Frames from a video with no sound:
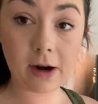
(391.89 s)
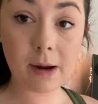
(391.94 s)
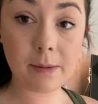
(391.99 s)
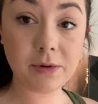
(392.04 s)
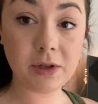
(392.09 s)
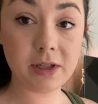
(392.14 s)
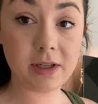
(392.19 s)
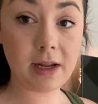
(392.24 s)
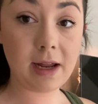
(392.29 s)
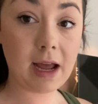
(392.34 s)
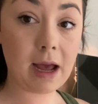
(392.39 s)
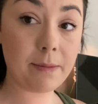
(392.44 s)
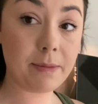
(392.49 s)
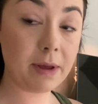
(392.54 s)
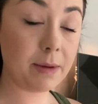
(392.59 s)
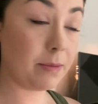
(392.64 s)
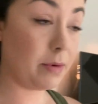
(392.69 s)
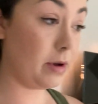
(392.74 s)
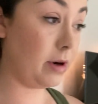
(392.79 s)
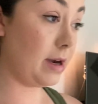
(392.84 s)
up, she's not
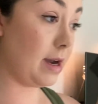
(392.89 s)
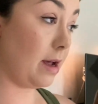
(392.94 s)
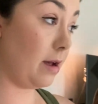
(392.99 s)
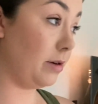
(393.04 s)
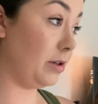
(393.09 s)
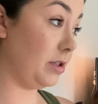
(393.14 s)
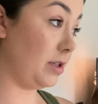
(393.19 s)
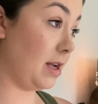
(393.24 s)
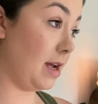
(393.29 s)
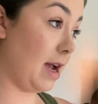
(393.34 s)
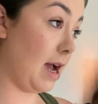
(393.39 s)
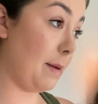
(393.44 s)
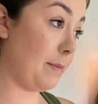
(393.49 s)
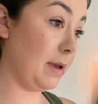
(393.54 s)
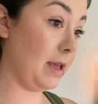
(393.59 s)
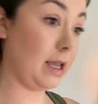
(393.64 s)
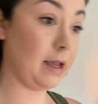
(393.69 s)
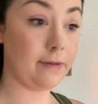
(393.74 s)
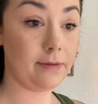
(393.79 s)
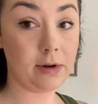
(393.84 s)
happy. Put her down, she's not
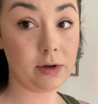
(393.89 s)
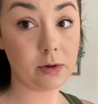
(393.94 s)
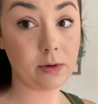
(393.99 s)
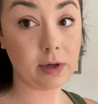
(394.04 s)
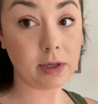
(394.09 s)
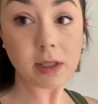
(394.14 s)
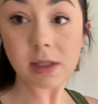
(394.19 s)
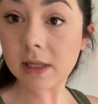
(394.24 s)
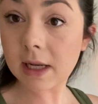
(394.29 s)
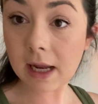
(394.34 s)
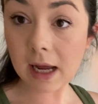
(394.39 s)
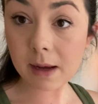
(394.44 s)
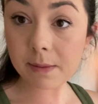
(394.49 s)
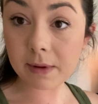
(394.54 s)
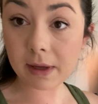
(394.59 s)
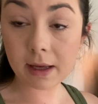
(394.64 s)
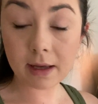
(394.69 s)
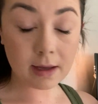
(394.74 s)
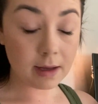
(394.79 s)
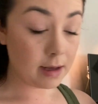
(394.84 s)
happy. Give her a toy, she's not
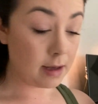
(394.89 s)
happy.